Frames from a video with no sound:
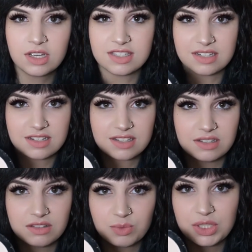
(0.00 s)
because it
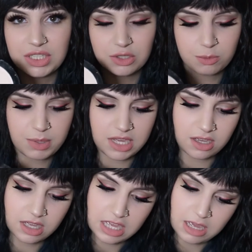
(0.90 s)
doesn't really look
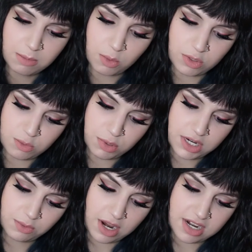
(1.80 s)
pink, but when you put
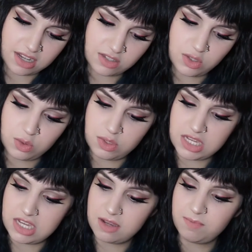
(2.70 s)
it right next to
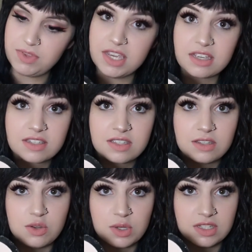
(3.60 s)
the
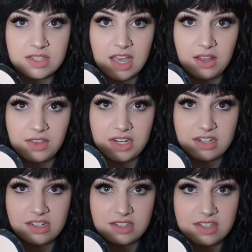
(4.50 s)
NYX, you can tell that
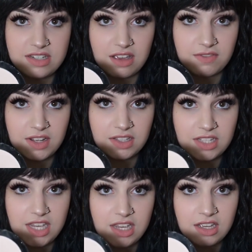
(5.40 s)
it is
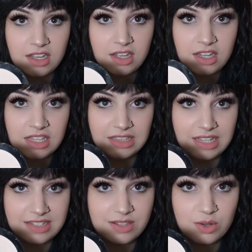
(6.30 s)
definitely
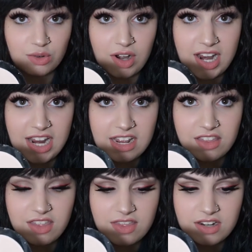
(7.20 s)
less gray
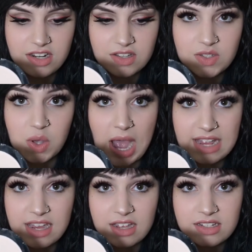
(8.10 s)
than the NYX, so
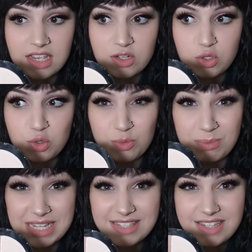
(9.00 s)
I tend to
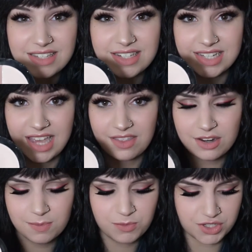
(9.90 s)
mix these
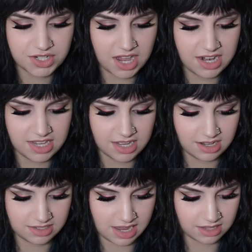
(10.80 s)
together just to kind of get
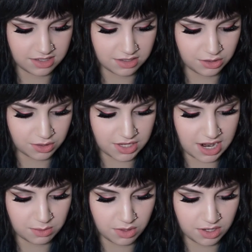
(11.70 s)
exactly the look that
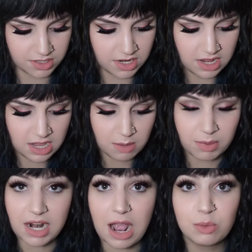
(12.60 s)
I want,
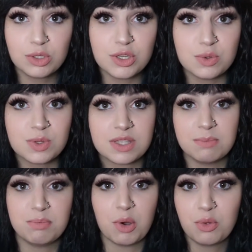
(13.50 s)
but I will use
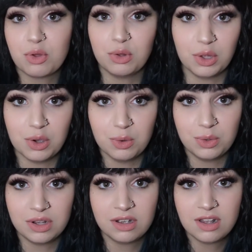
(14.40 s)
them both
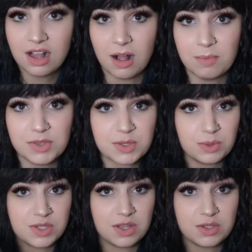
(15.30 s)
alone. This
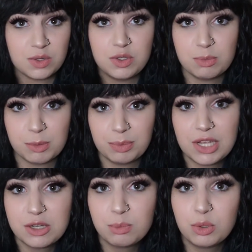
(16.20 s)
one is also super
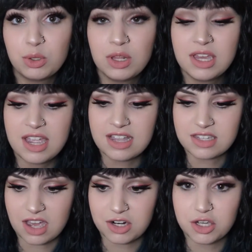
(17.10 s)
blendable.
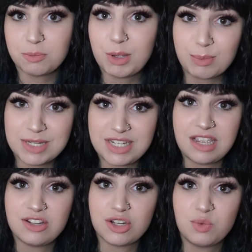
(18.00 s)
It's got a good
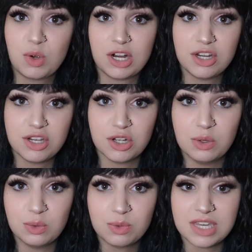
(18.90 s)
pigmentation where, you
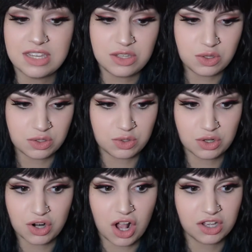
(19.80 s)
know,
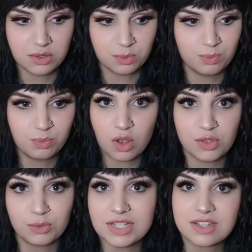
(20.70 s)
you're not going to run
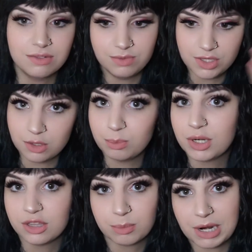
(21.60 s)
the risk of, you know,
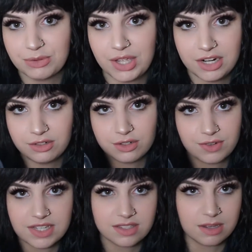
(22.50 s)
putting the brown line on your
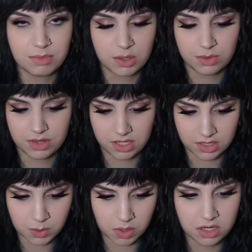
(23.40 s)
face. Same thing with the
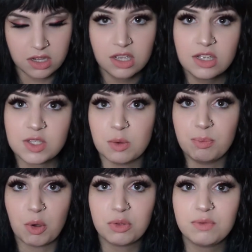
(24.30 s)
next one. So
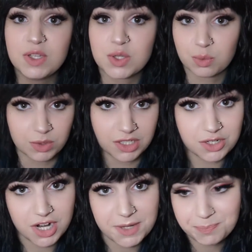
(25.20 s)
both of these are really
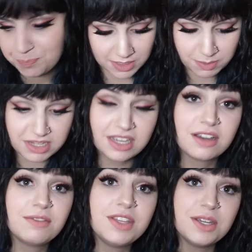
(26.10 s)
great. Speaking
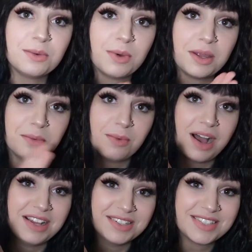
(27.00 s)
of the Wet n
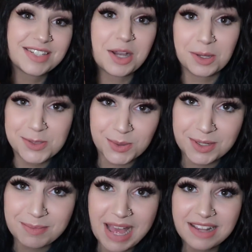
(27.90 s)
Wild
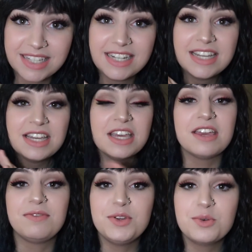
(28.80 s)
contouring palette,
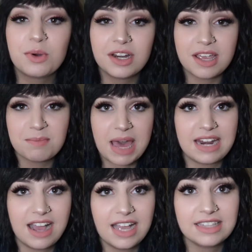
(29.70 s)
if you want a
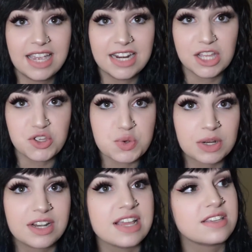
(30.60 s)
matte highlight and you
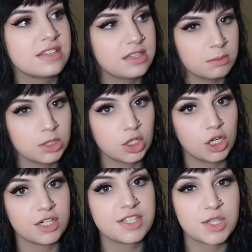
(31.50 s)
are a
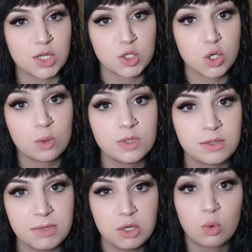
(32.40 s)
similar skin tone to
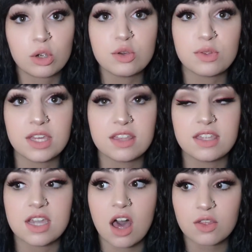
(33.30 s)
me, or you think
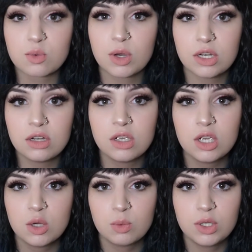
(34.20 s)
the other one
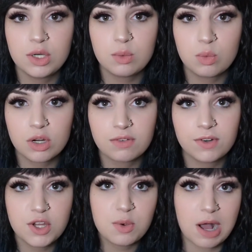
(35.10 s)
would work
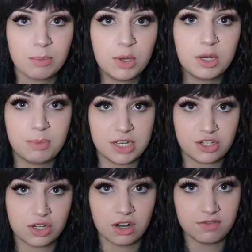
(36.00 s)
for you, I'll put a
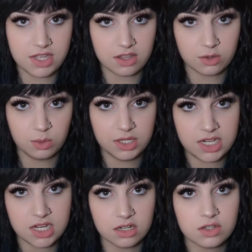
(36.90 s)
picture of the other one
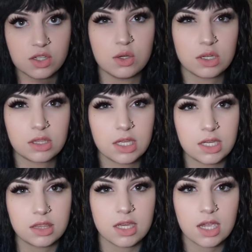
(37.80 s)
here so you can like get the